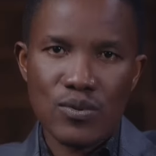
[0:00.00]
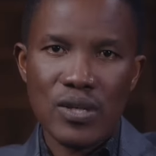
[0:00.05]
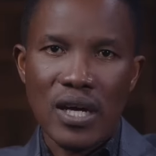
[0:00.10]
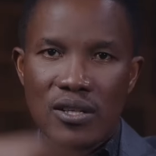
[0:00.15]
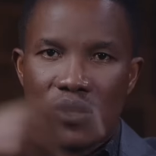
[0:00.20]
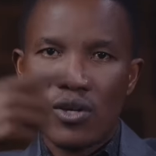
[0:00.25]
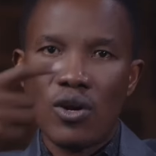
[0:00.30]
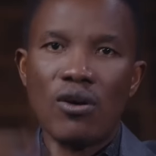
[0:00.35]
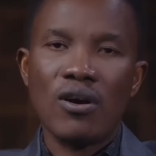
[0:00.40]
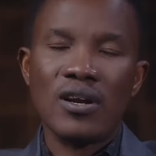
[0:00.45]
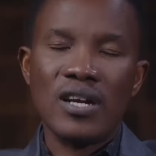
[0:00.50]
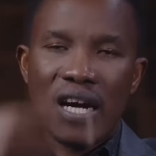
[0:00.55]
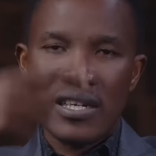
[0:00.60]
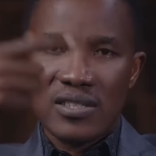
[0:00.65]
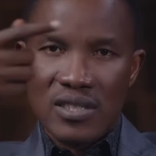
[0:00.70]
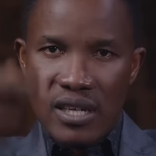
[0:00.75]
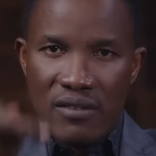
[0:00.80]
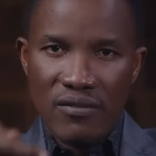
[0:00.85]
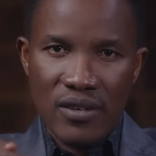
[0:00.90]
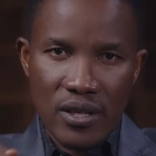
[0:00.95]
that God has
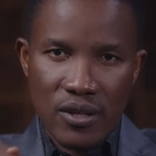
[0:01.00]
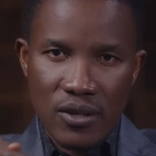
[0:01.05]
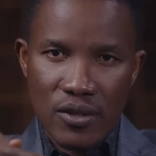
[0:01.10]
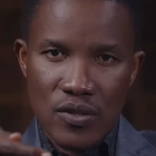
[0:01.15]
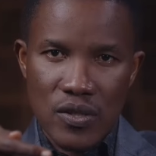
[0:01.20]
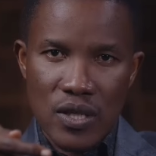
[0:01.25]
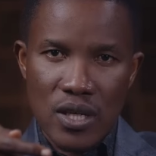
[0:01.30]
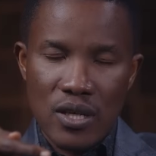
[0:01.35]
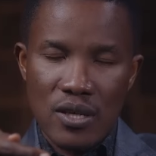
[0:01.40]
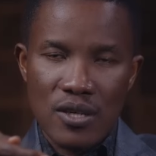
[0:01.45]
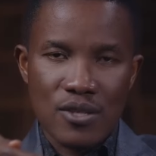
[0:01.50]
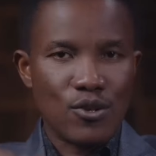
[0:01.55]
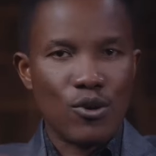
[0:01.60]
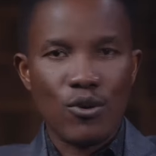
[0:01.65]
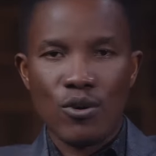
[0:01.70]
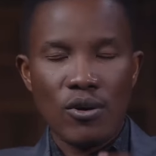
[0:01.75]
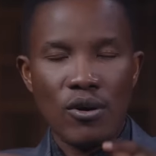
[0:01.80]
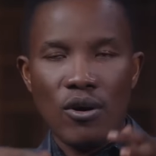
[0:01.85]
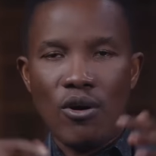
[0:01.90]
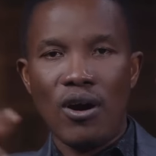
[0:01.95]
given us.
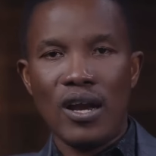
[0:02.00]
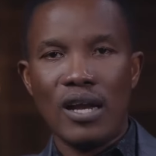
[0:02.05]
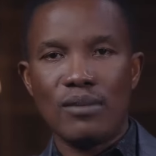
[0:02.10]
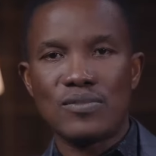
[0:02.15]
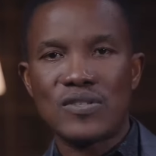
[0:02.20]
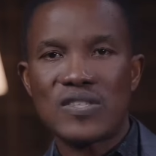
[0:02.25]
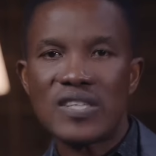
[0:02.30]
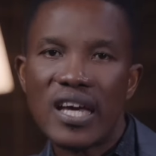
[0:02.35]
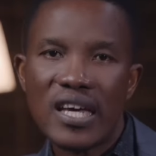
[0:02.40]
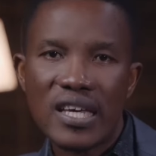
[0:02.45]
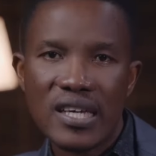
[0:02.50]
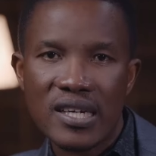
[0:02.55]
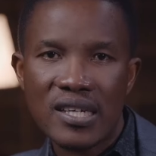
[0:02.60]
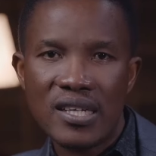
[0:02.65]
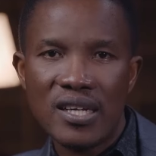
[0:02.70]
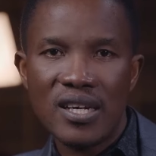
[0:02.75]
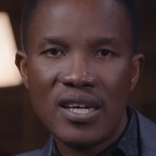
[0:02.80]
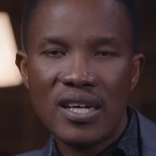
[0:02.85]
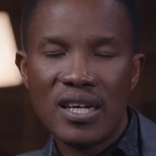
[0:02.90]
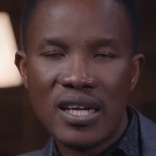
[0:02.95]
So all I'm saying
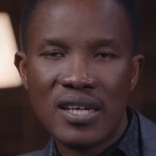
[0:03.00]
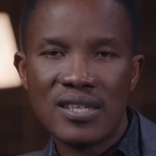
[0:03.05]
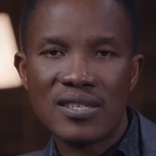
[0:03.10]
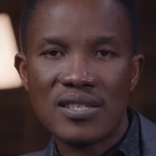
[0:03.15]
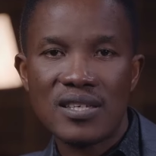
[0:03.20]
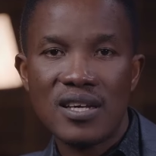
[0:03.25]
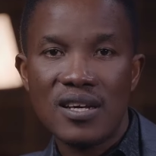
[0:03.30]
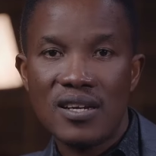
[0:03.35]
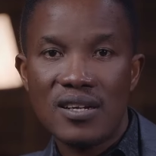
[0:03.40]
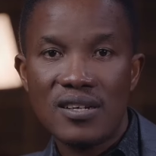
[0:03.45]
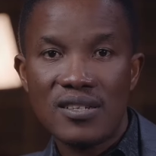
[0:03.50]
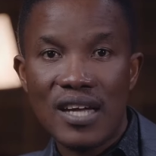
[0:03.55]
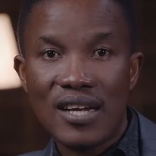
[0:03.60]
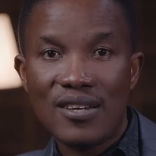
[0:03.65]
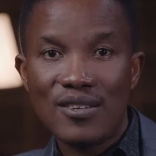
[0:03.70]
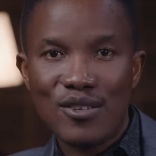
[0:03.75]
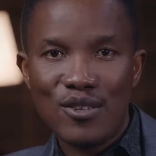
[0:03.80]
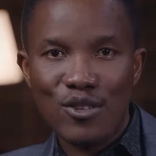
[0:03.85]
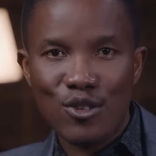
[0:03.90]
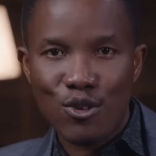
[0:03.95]
is that
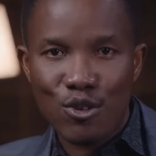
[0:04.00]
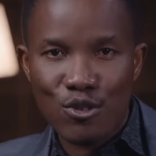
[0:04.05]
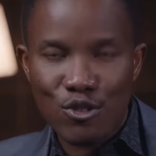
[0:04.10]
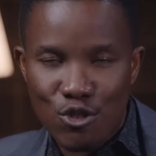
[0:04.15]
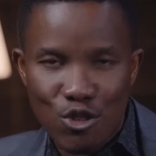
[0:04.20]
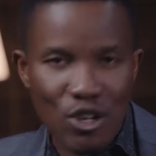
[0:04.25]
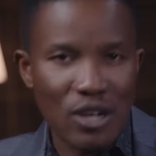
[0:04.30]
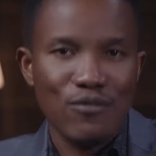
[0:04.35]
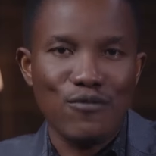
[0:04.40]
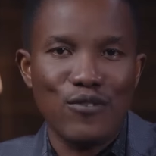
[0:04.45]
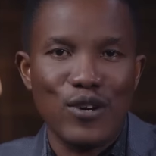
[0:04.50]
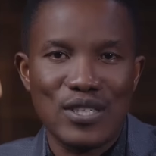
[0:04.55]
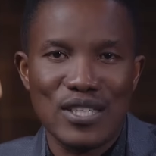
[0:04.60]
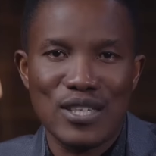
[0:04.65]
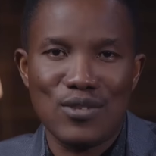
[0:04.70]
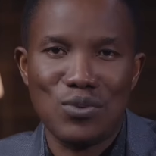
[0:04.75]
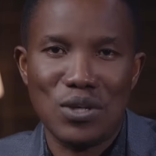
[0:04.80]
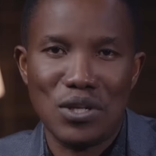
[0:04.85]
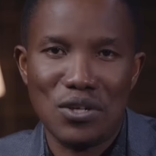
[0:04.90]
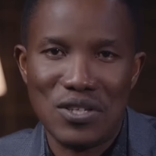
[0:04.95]
you join
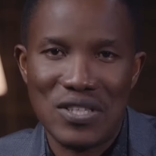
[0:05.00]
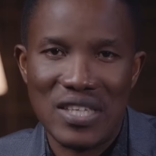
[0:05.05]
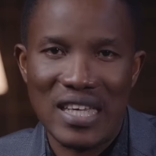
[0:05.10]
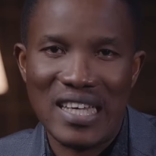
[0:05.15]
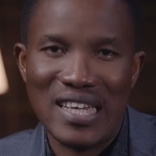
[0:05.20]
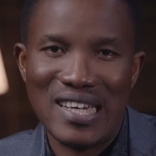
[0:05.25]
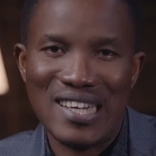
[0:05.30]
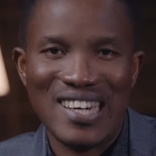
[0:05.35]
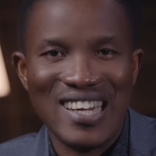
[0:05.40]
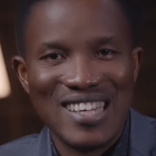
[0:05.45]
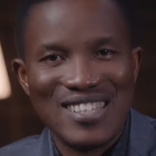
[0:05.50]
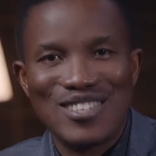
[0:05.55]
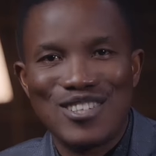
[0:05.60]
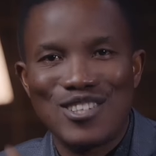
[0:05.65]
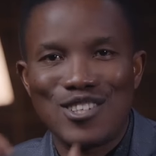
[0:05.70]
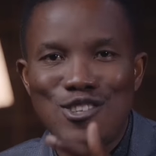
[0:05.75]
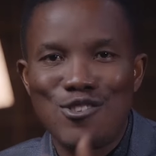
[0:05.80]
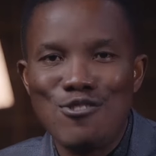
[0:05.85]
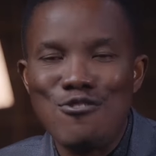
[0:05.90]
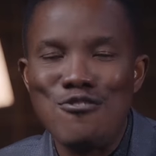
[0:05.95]
forces with us again. Let's
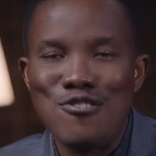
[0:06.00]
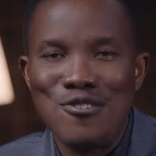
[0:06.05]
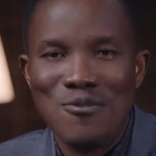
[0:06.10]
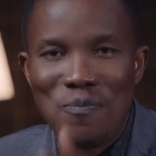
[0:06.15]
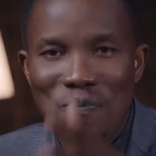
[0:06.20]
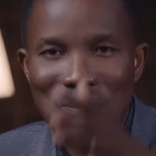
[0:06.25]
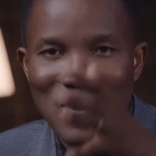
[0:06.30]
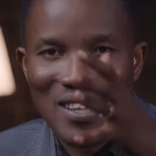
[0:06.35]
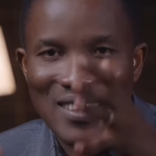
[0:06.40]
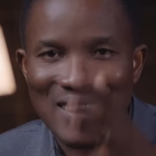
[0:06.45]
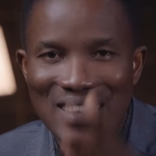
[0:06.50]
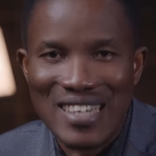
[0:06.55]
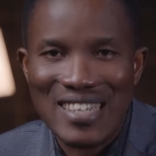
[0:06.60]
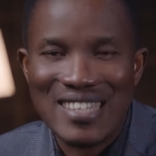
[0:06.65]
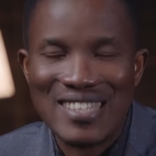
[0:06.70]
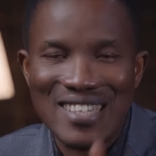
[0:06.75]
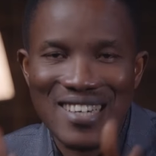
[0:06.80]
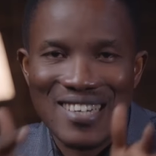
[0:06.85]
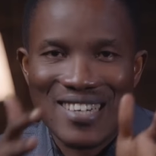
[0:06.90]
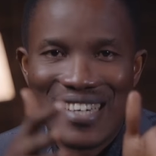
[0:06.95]
do
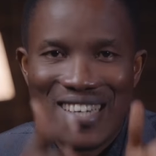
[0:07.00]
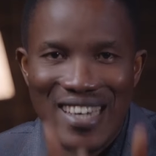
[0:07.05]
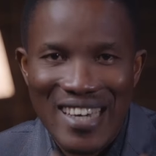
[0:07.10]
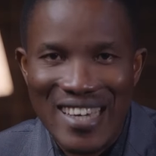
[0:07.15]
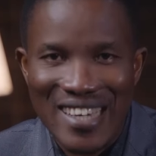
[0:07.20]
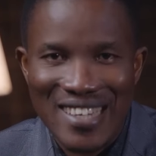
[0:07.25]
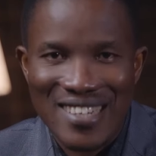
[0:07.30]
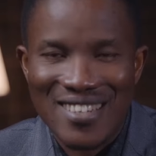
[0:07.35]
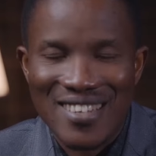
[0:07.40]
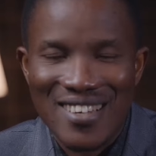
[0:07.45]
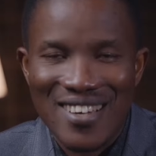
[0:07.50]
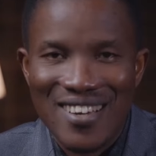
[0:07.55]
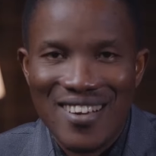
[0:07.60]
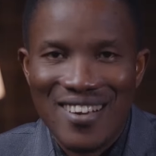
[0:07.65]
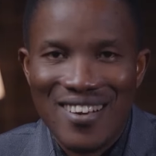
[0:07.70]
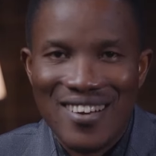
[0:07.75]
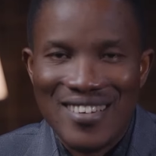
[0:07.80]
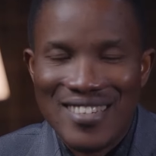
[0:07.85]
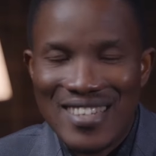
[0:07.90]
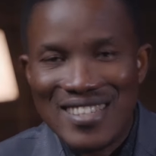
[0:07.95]
this again.
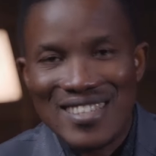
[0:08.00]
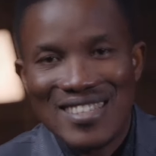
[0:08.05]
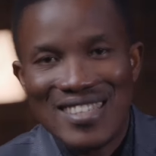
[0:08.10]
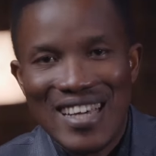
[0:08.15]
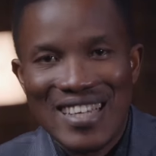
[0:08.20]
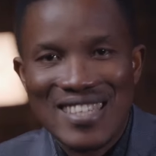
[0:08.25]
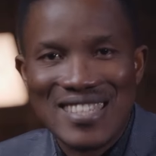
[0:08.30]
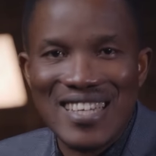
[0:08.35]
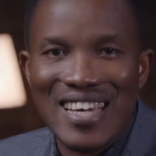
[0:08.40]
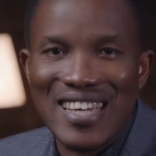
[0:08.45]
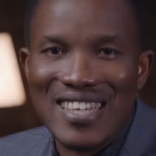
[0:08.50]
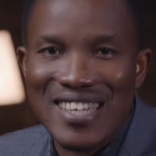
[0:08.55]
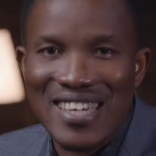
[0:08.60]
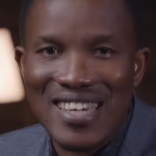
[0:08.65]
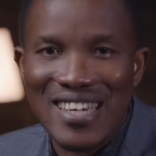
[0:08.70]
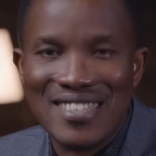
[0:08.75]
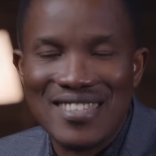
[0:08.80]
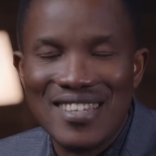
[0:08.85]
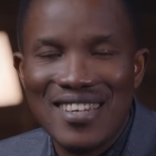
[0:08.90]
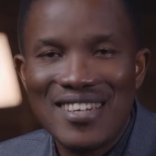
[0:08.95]
This next 10
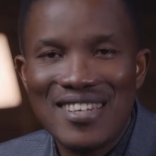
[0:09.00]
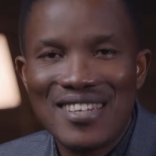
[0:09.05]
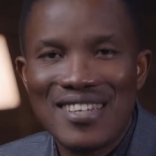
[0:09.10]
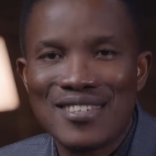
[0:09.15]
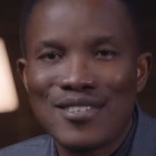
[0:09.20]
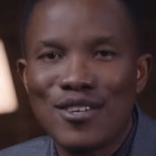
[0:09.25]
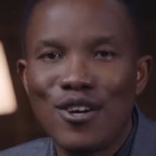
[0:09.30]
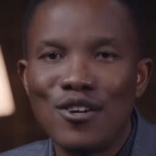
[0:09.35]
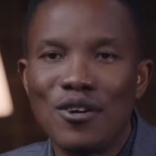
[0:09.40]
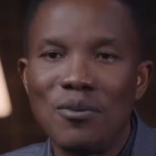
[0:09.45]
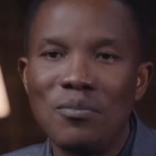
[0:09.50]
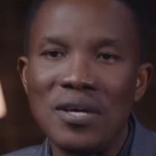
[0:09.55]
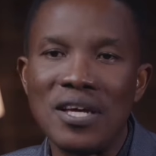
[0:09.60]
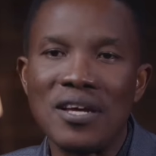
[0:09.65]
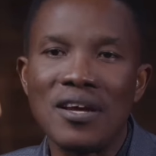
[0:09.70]
years is going to be